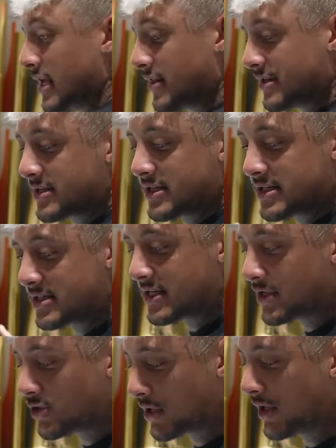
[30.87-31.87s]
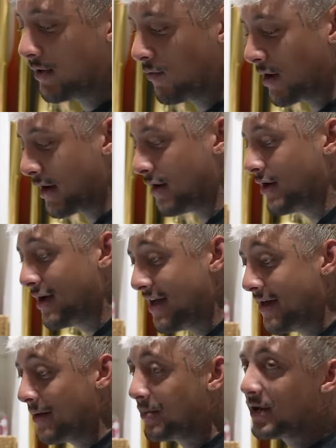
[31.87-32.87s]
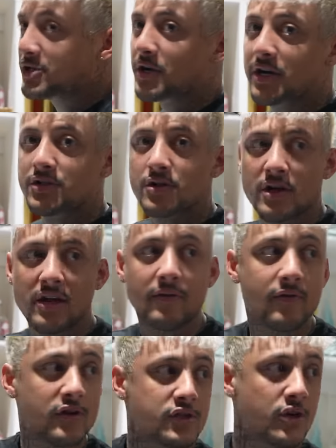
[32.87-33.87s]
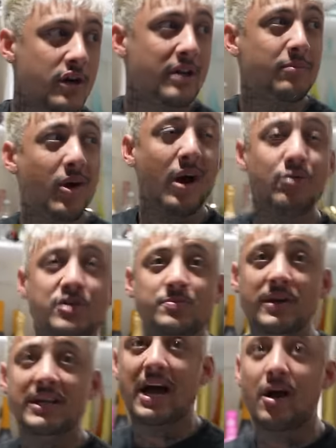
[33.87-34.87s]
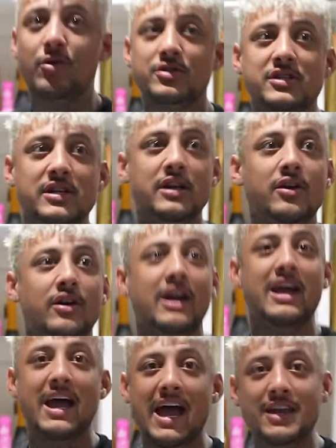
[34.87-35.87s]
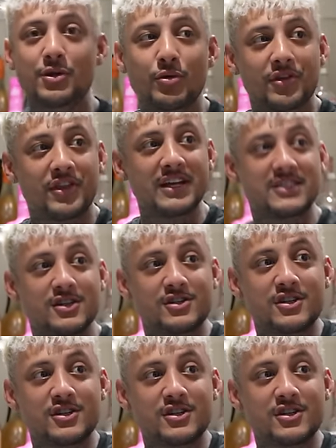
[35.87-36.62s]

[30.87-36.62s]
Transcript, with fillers: This is essentially where my trading journey first started, bro. I would spend hours in here, and you would think since